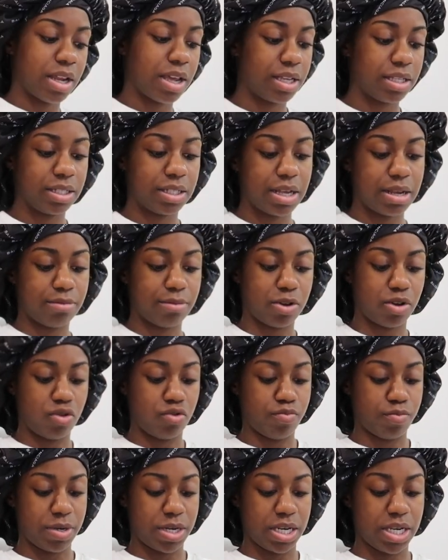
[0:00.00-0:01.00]
Now it's time to
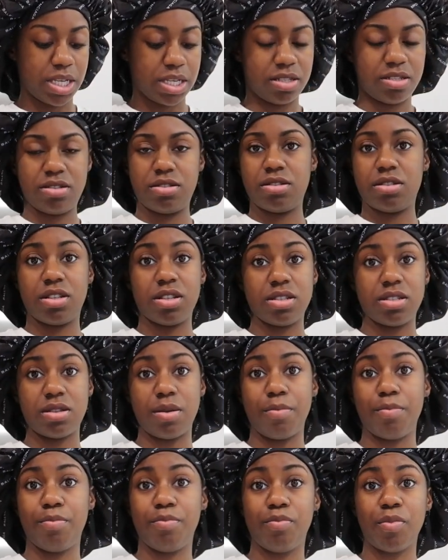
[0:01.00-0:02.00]
open this because
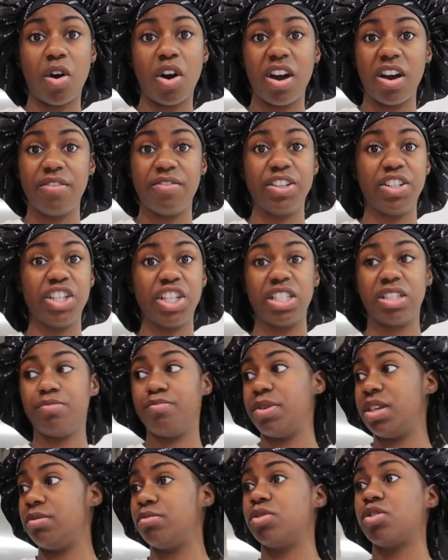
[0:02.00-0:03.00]
the oven just
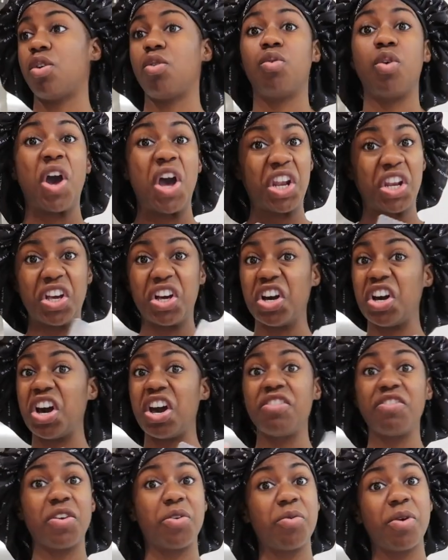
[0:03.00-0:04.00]
beat, so the
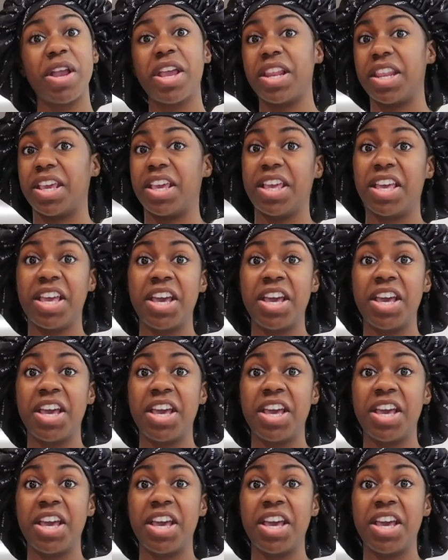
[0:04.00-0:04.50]
oven ready.